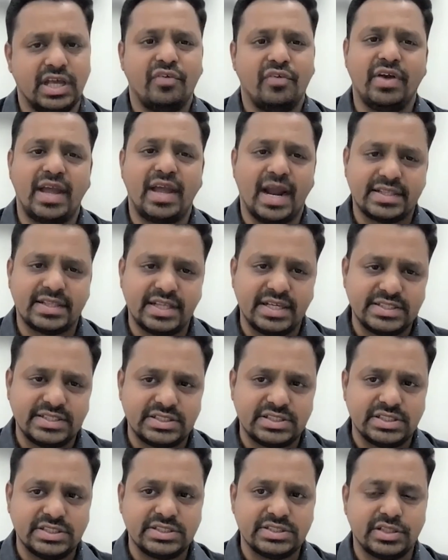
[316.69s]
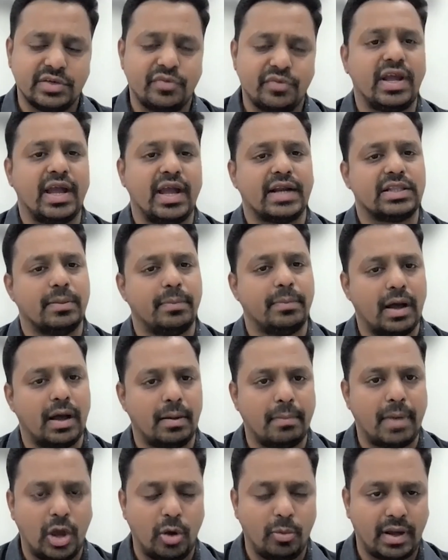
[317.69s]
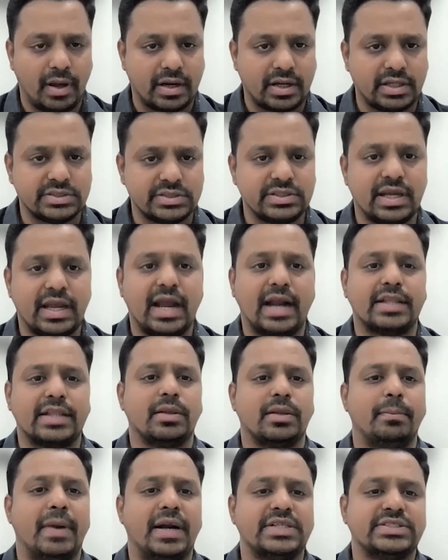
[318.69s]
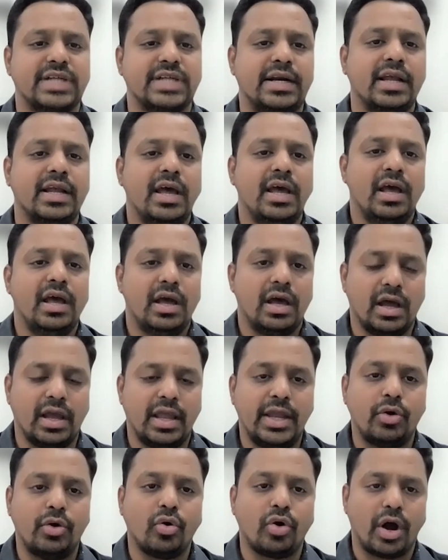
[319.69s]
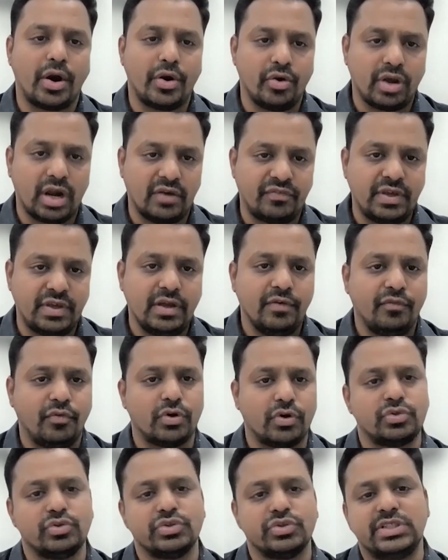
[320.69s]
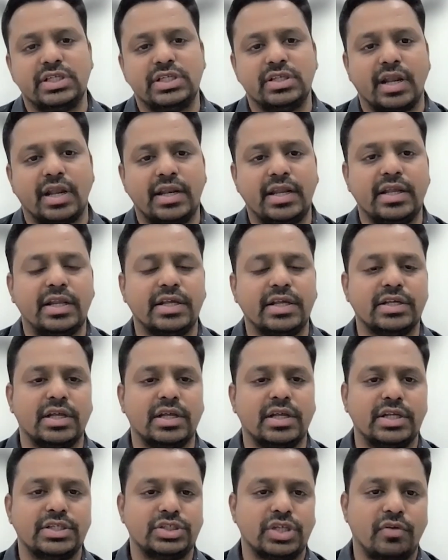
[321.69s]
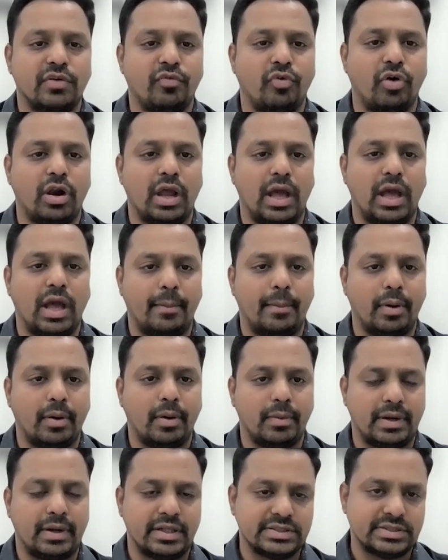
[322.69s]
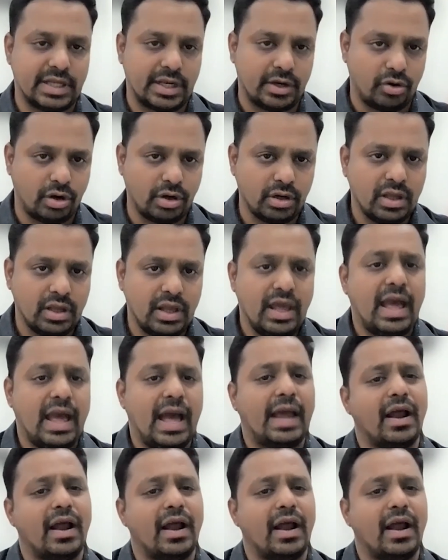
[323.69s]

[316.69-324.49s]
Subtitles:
we get the ECGs, we get the biomarkers, get the bedside echocardiography for to see the any regional wall abnormality is there or not,